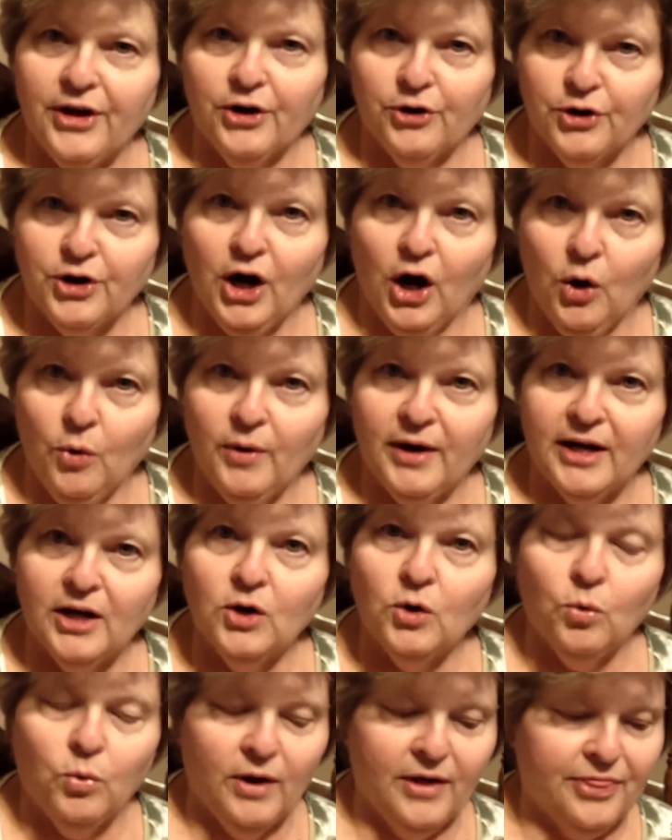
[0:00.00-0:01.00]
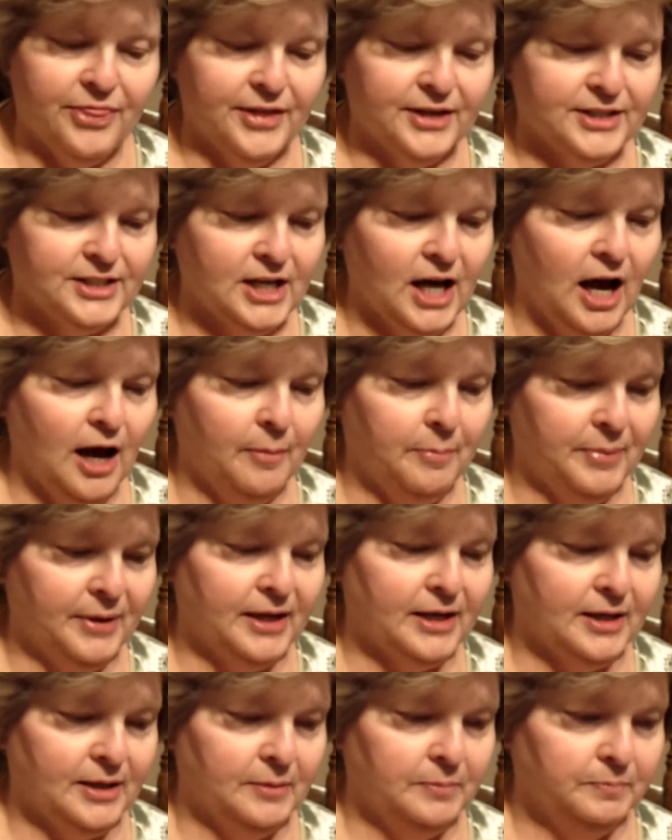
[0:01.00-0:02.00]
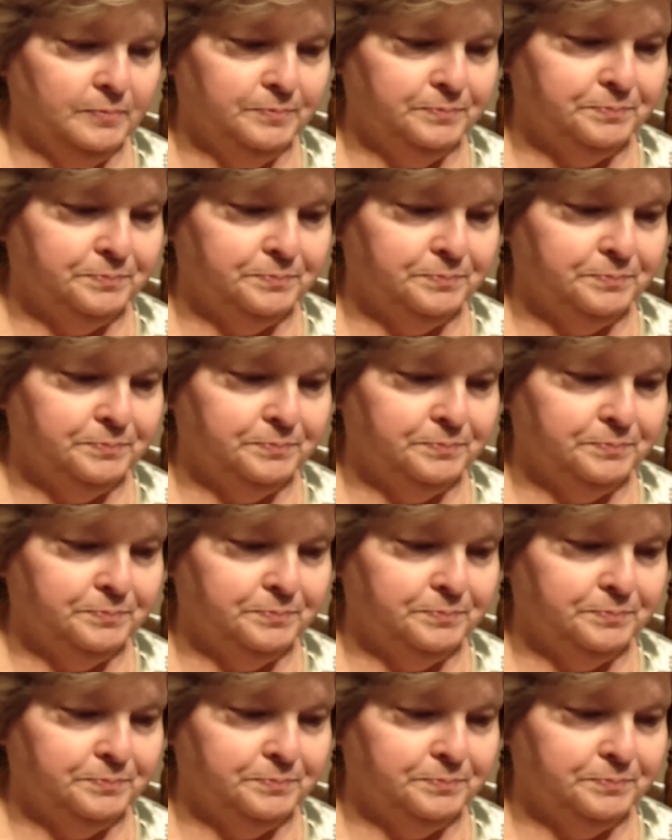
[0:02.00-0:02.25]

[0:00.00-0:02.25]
they're going with the topic.